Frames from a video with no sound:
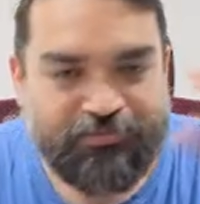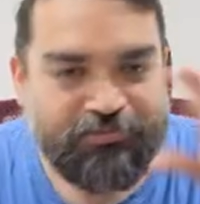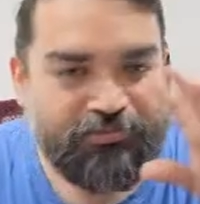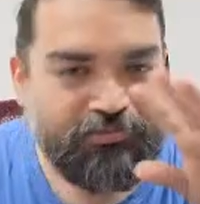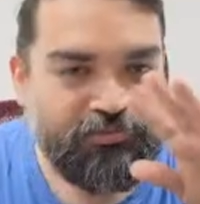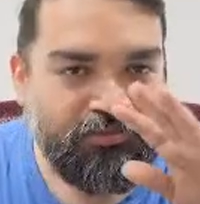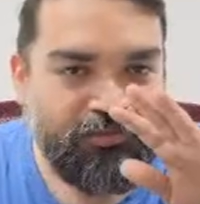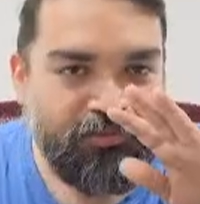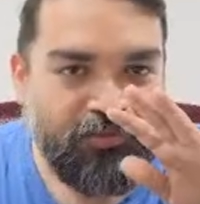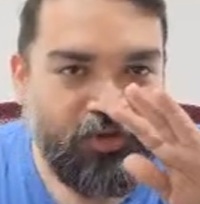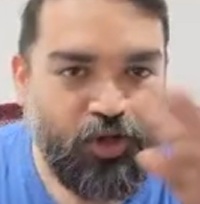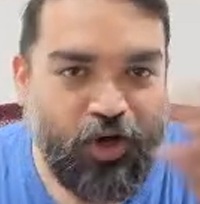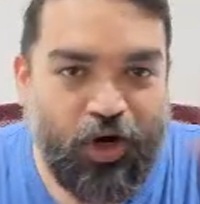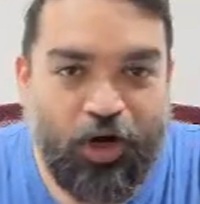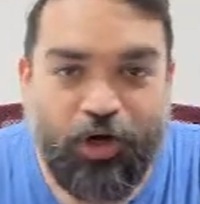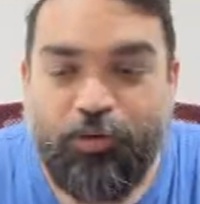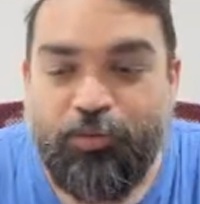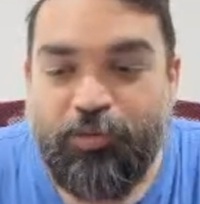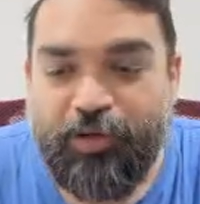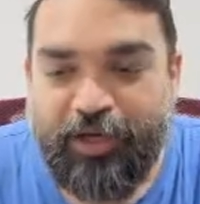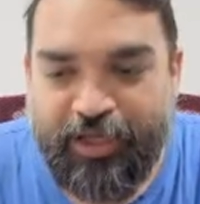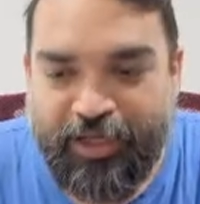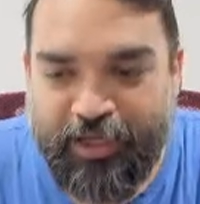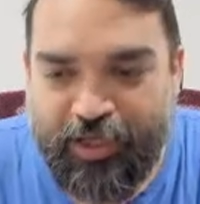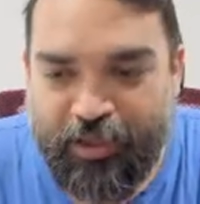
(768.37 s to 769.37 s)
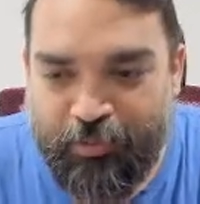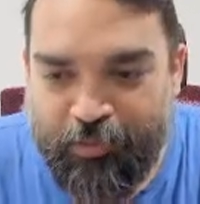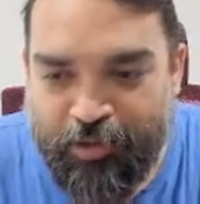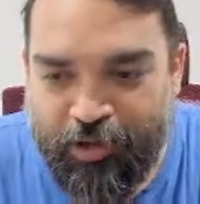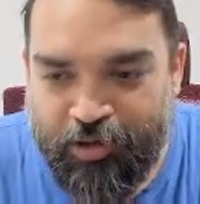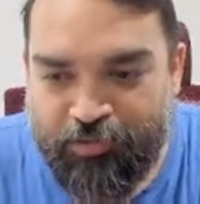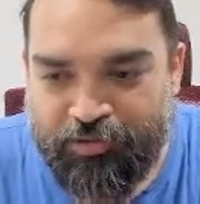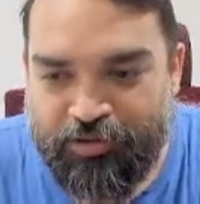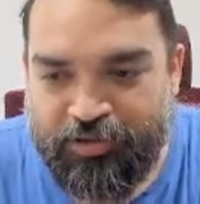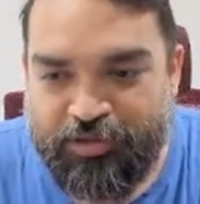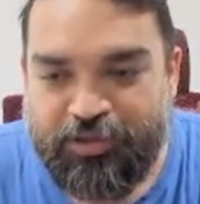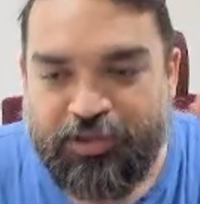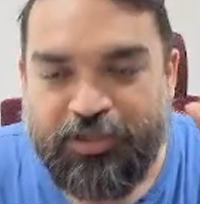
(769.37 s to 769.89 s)
not worrying about
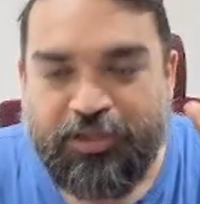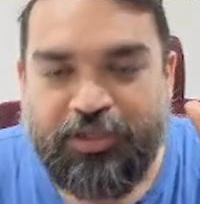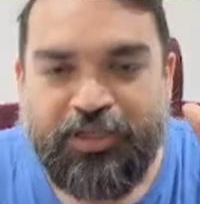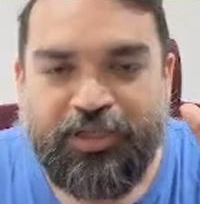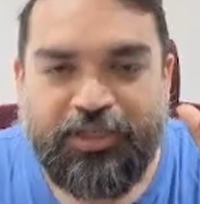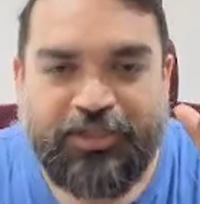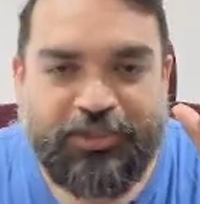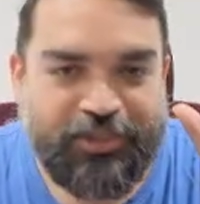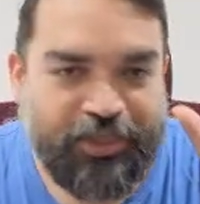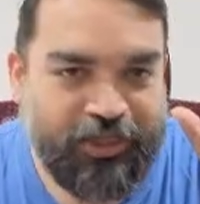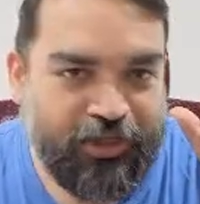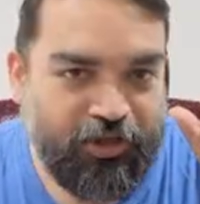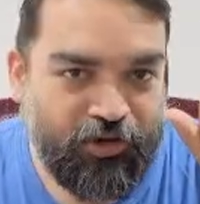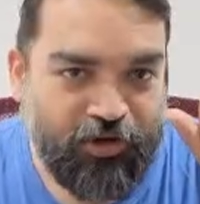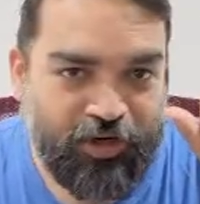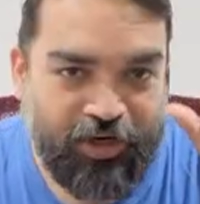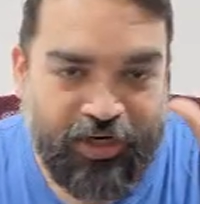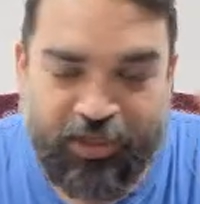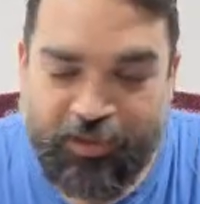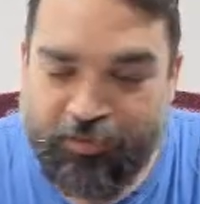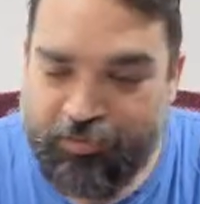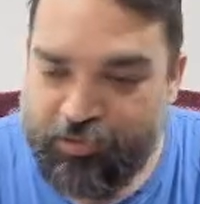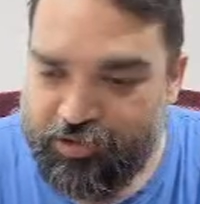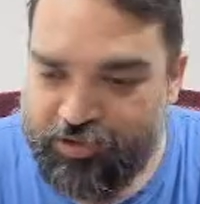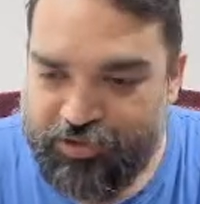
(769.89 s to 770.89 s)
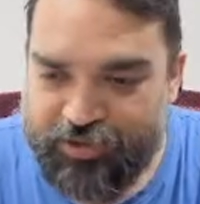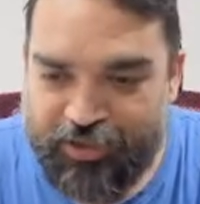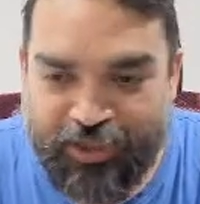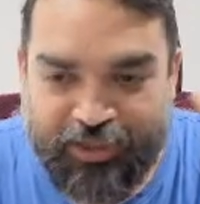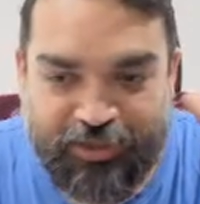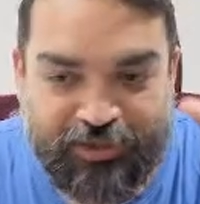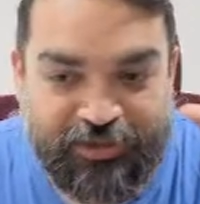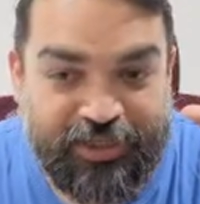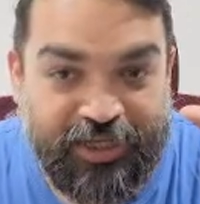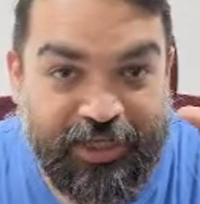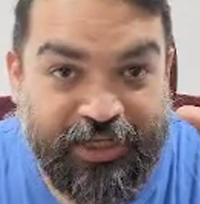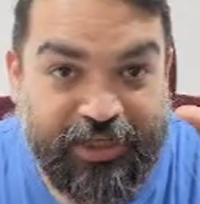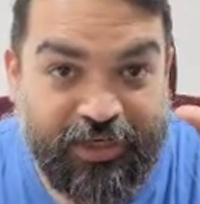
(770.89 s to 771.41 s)
security because that is
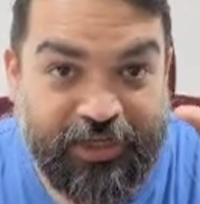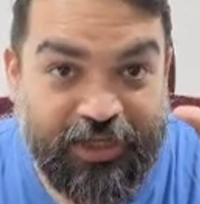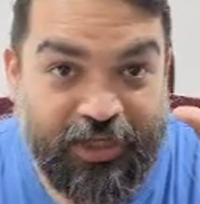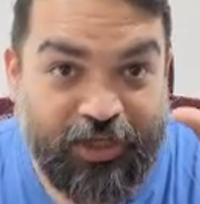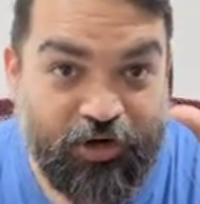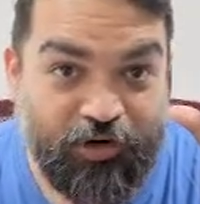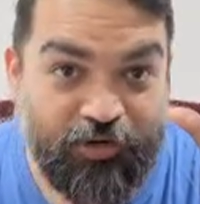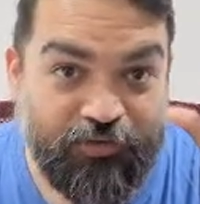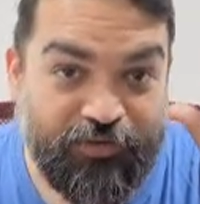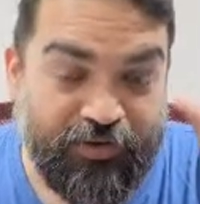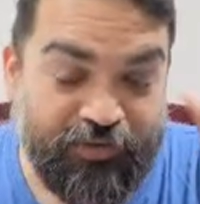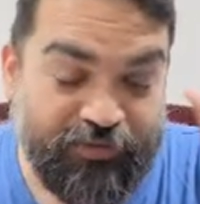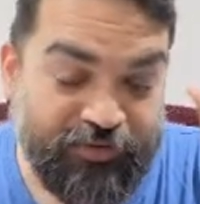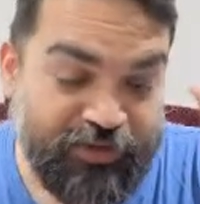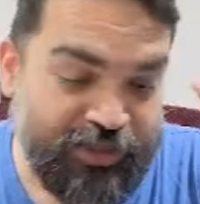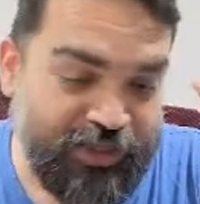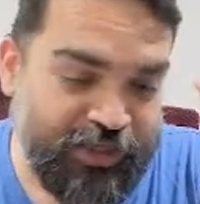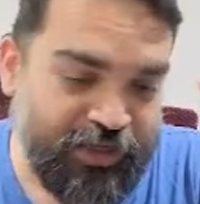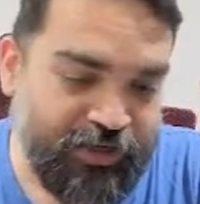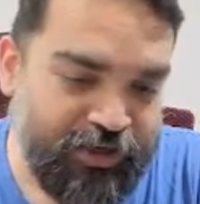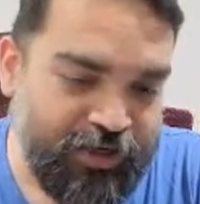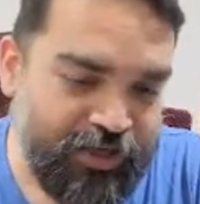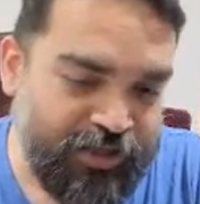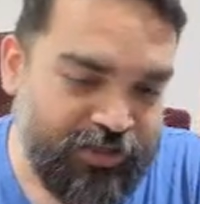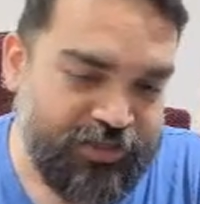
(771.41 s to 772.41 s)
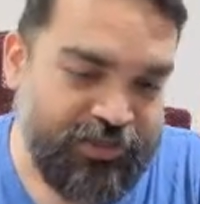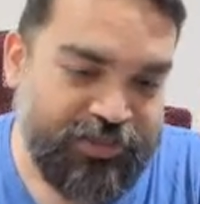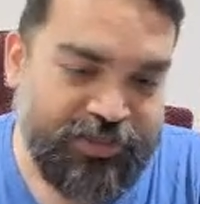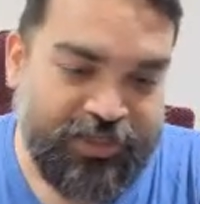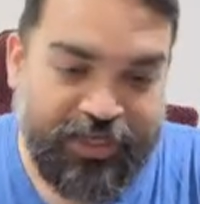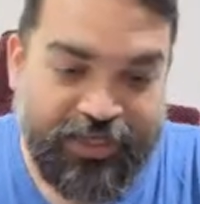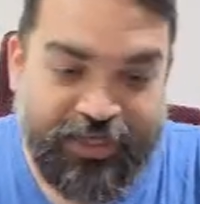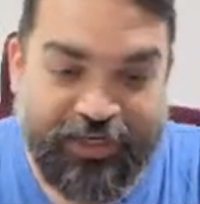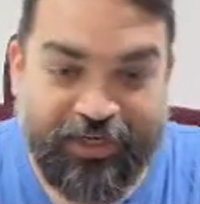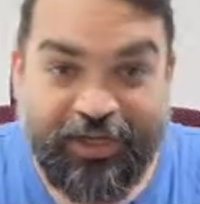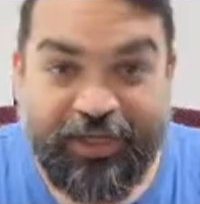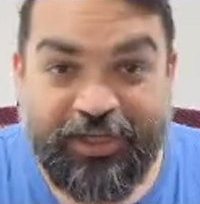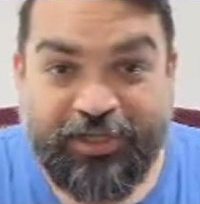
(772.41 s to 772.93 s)
taken care of. Everything runs in
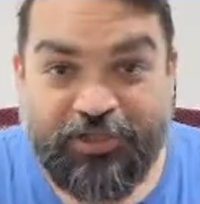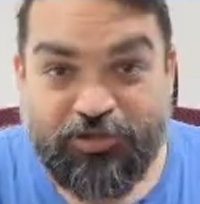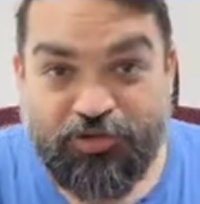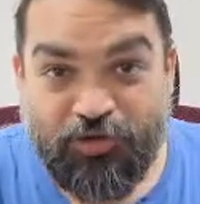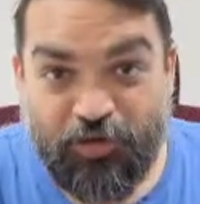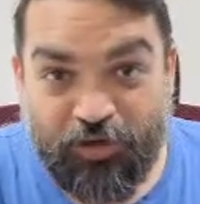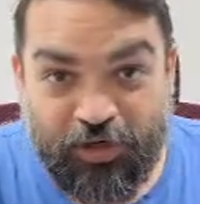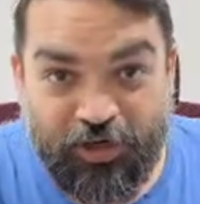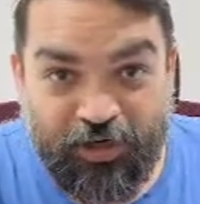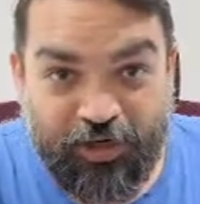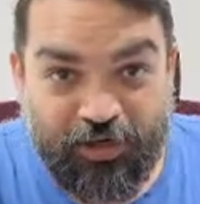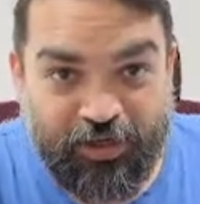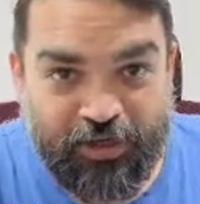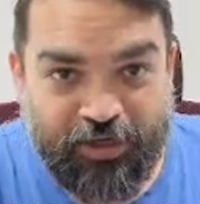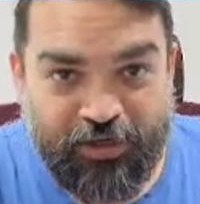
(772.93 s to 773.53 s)
its own container.